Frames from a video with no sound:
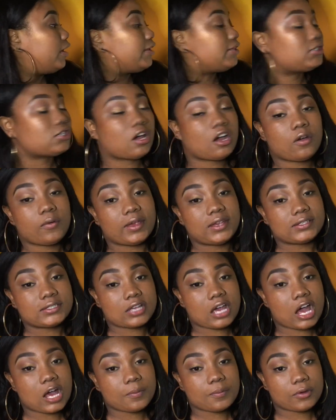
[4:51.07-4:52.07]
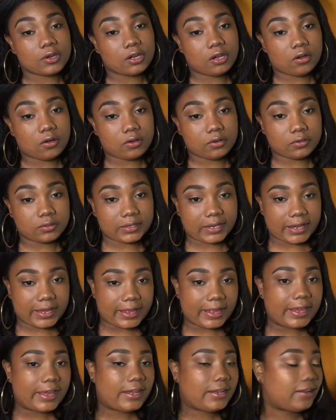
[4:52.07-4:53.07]
It's always copper, gold,
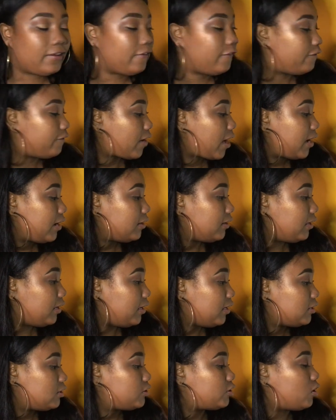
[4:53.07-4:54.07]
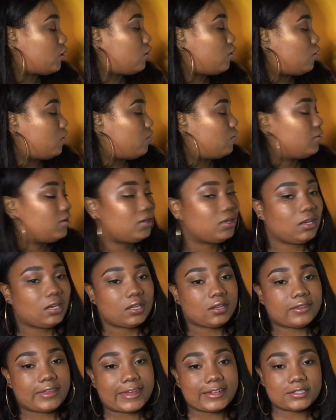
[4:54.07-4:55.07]
and violet. So
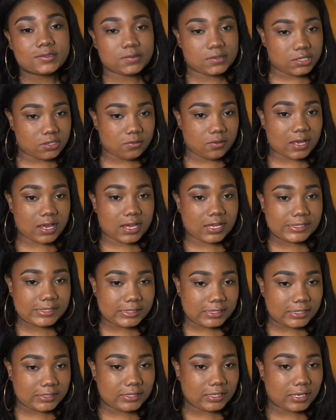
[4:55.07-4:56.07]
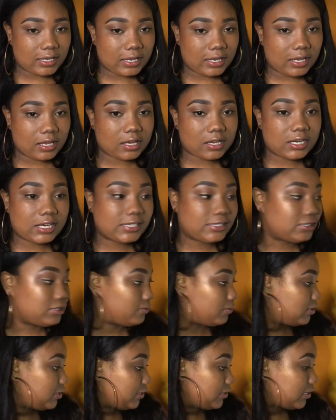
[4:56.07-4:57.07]
that's what you guys need to get
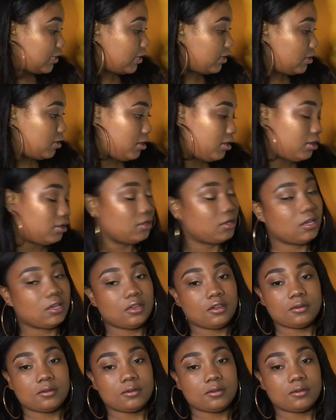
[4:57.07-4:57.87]
accustomed to saying.